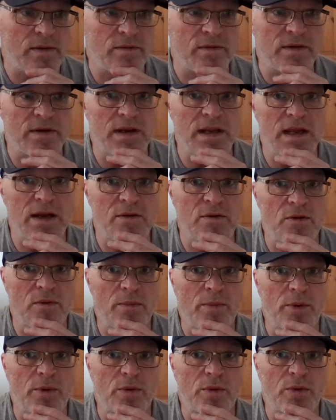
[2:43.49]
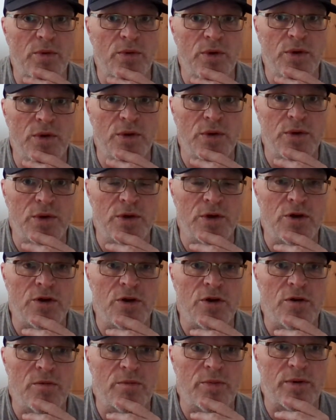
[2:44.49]
venerable
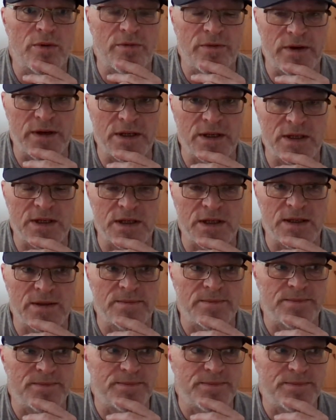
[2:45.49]
professor